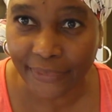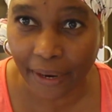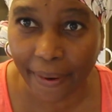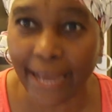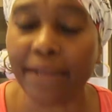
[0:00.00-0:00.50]

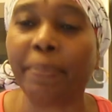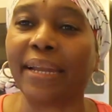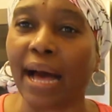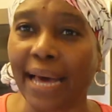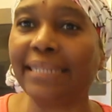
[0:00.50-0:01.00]
All right,
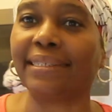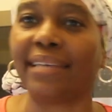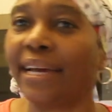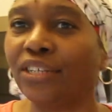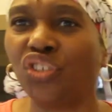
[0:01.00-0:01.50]
but I
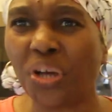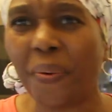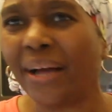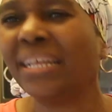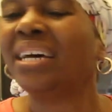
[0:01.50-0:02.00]
decided, you
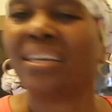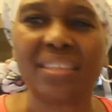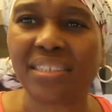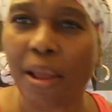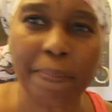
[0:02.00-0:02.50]
know what,
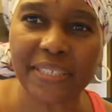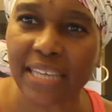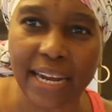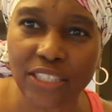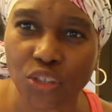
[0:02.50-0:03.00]
this lump is
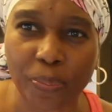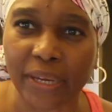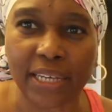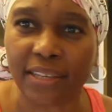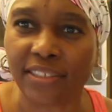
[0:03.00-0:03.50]
getting to
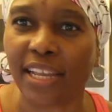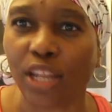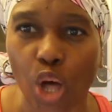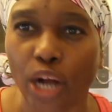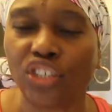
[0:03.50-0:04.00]
be, it's
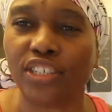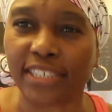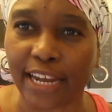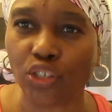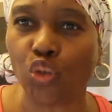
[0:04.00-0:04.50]
enlarged and it's
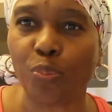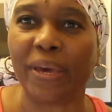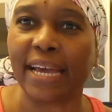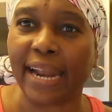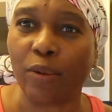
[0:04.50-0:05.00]
getting too
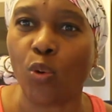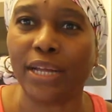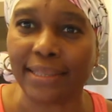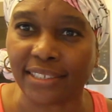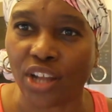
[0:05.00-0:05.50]
big, and I
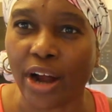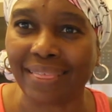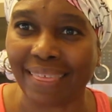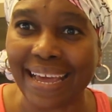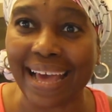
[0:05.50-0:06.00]
want this darn thing